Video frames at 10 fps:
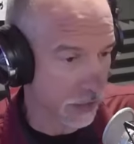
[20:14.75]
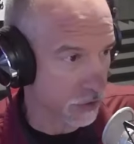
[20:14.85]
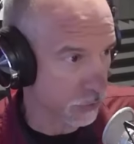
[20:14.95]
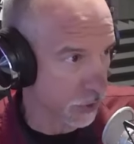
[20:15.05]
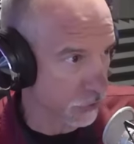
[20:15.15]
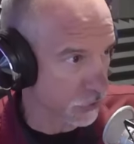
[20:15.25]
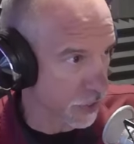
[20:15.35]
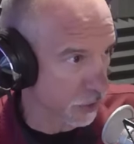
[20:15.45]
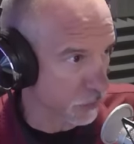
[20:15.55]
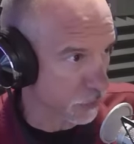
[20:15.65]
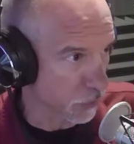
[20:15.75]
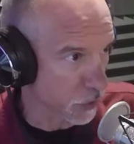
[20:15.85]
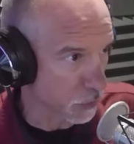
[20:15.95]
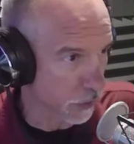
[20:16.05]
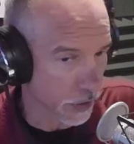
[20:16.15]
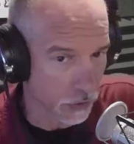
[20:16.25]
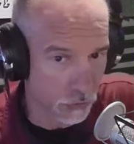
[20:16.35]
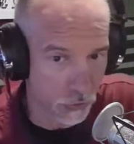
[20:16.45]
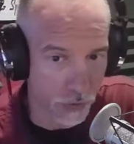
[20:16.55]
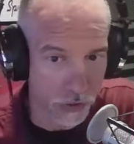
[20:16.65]
Casie Rogers Adams from Martinsburg High
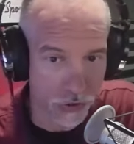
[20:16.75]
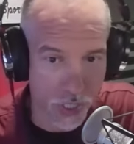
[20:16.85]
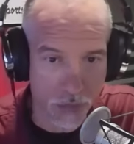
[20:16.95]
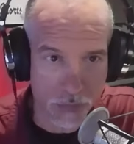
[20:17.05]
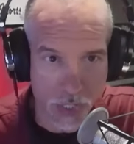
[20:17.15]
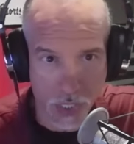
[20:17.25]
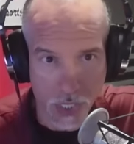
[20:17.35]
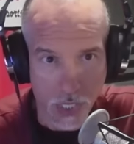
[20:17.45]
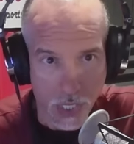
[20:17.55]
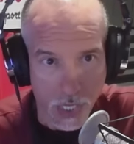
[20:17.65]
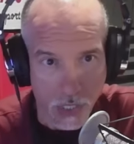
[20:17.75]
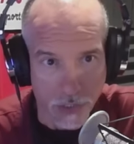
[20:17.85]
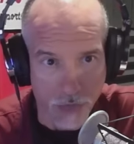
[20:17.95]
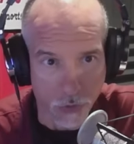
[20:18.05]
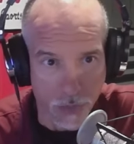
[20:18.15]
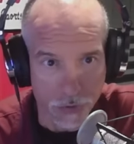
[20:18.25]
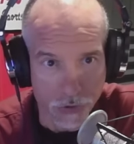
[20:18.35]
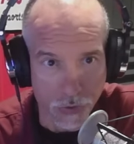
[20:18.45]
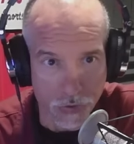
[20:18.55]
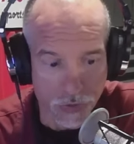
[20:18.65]
School, great job. Thank you. Dave Ramsey
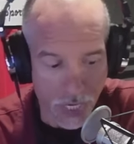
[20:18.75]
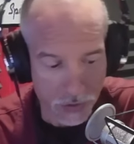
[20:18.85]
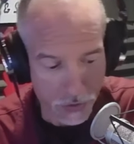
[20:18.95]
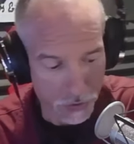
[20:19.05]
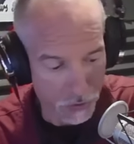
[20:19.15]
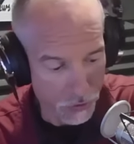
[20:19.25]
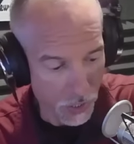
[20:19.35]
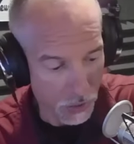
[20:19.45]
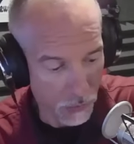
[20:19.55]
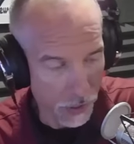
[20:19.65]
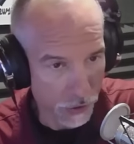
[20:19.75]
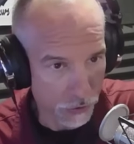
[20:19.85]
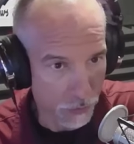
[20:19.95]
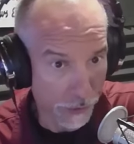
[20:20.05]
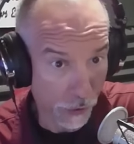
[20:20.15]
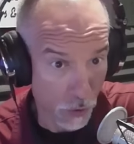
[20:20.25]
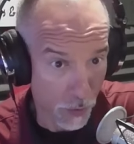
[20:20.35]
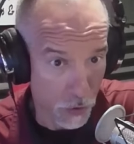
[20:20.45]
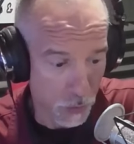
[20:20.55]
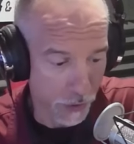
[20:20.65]
shows next. This is Talk Radio, WRNR
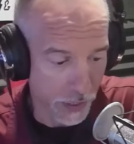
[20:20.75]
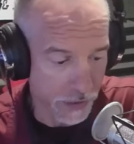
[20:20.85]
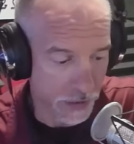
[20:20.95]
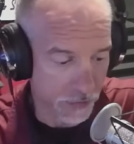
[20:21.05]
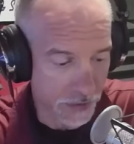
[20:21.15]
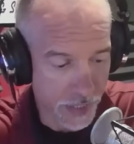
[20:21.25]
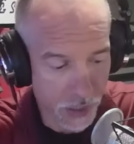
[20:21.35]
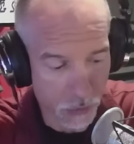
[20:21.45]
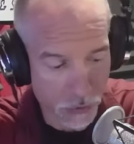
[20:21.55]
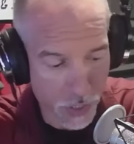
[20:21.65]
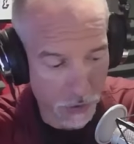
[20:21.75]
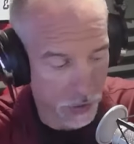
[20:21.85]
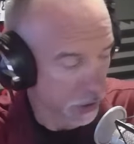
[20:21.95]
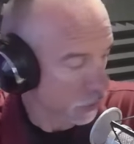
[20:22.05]
Martinsburg on TV 10, and we'll talk again at